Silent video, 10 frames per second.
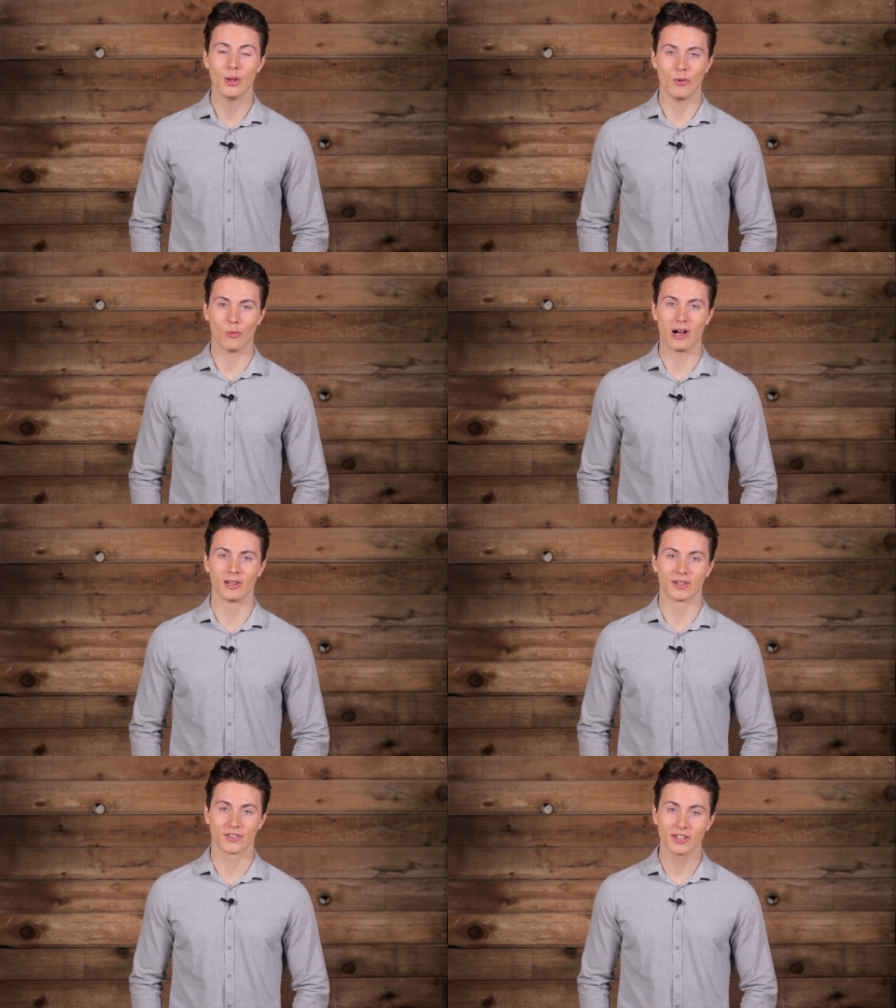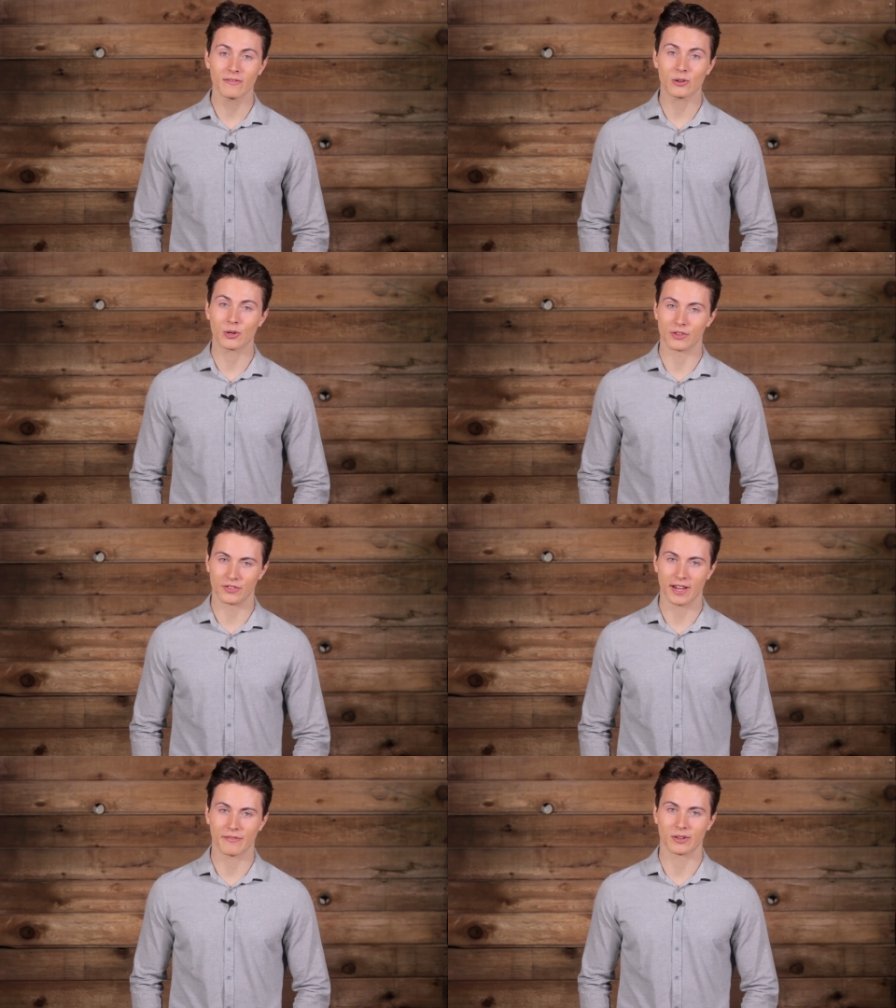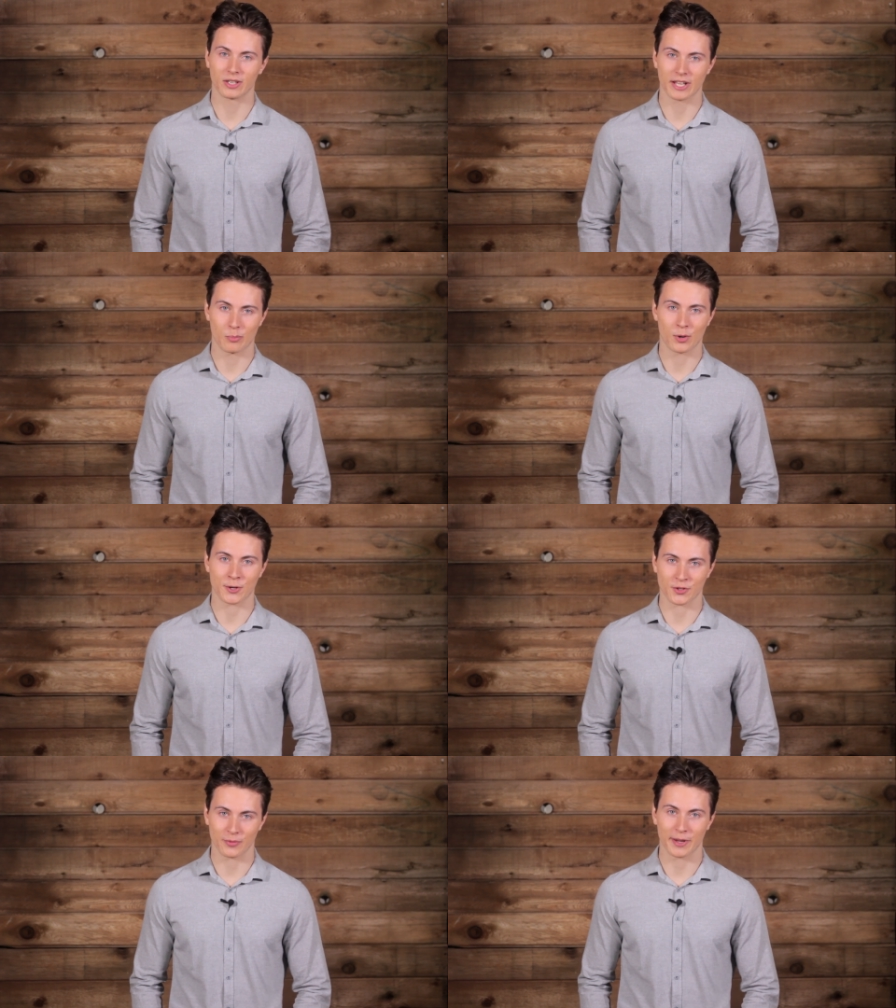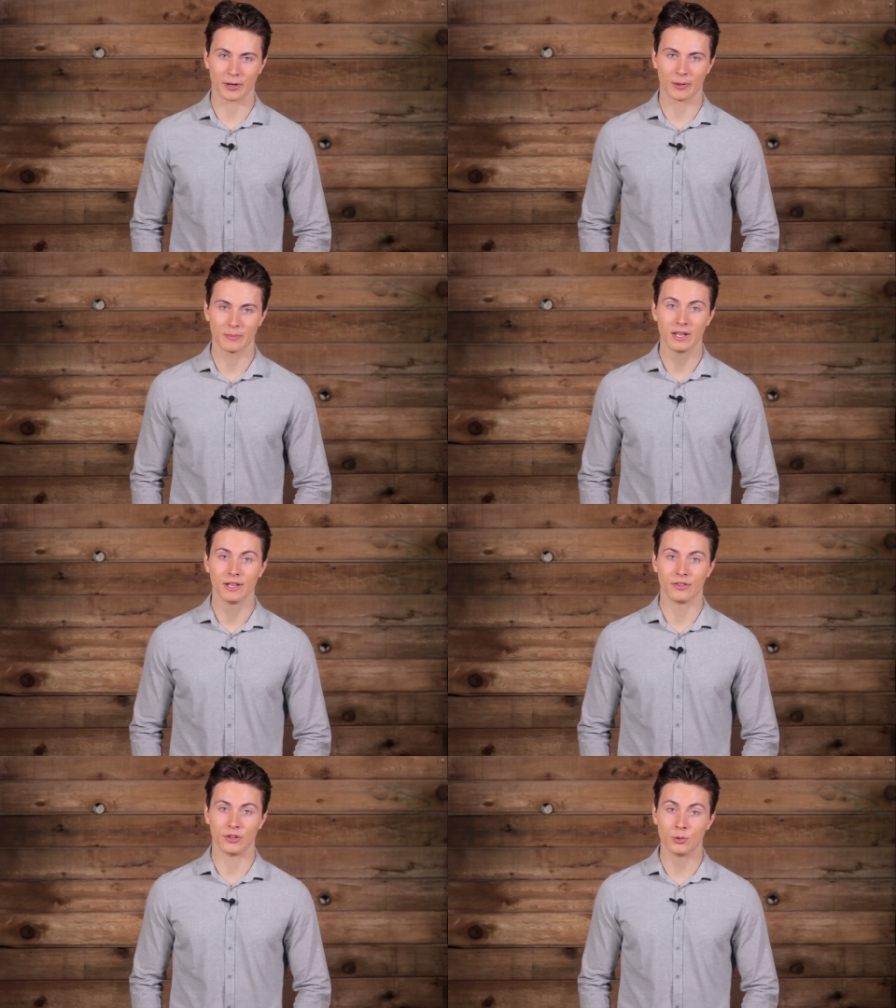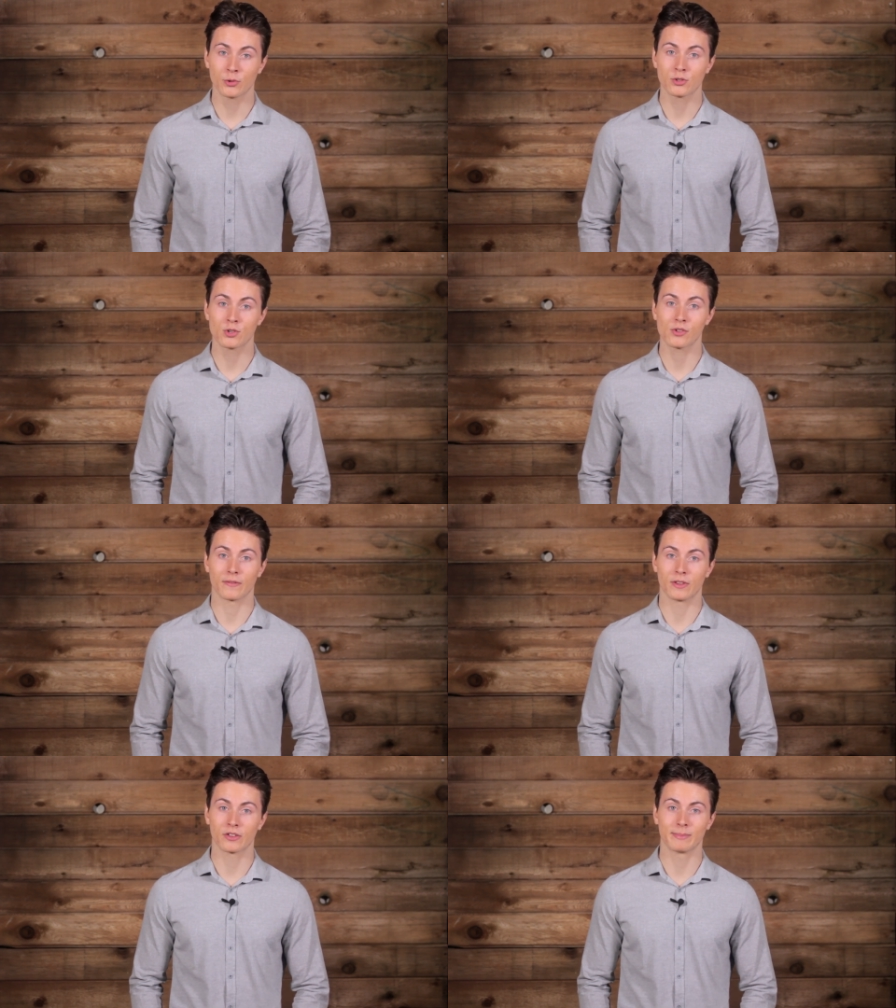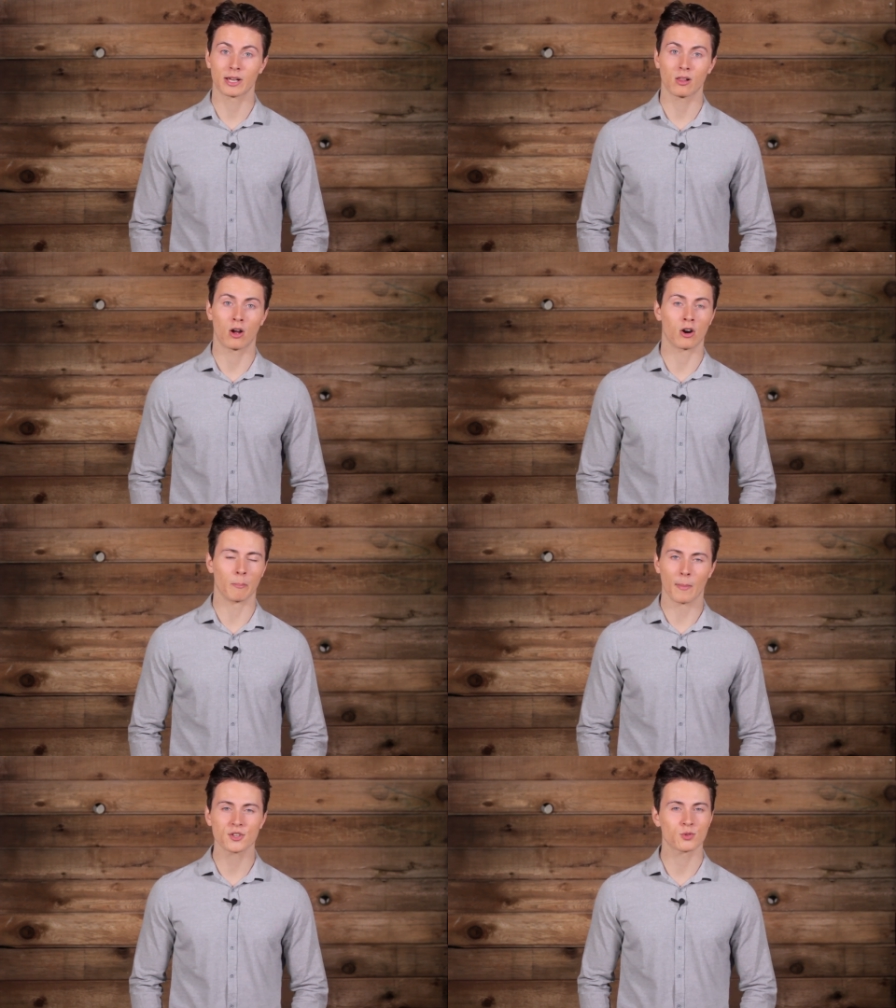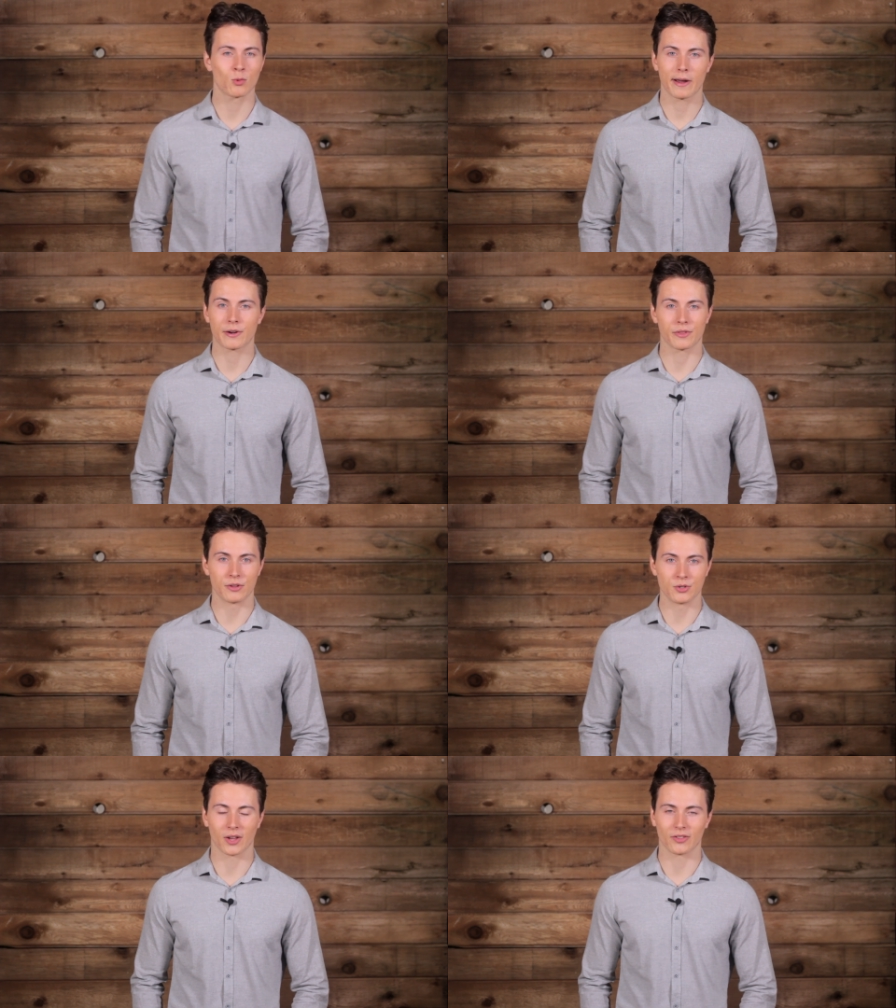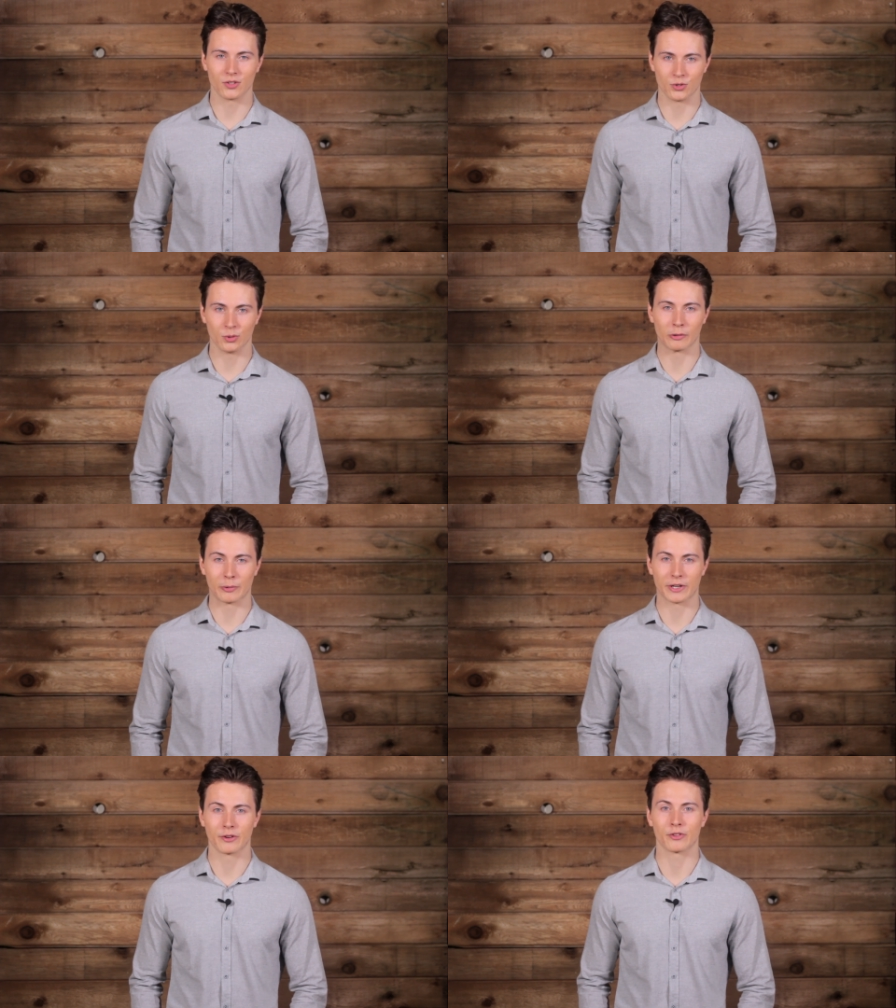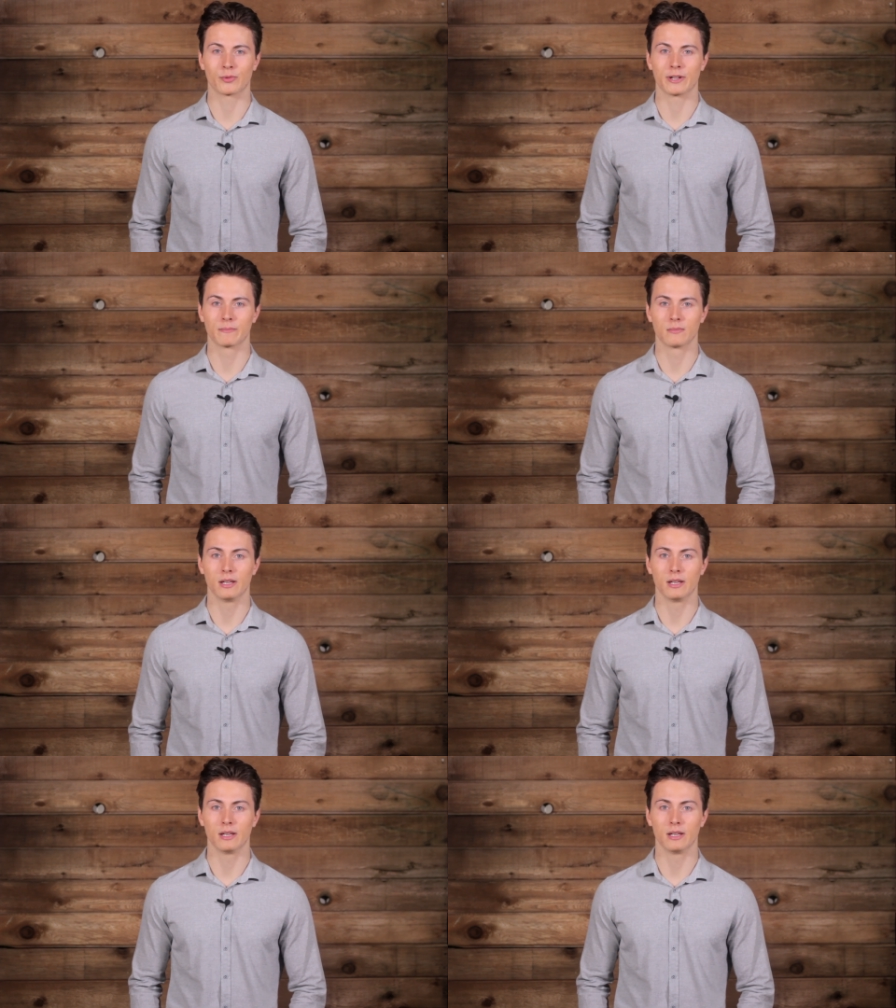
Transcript: While silver is definitely a precious metal, the usages of this metal are much wider than just the jewelry industry.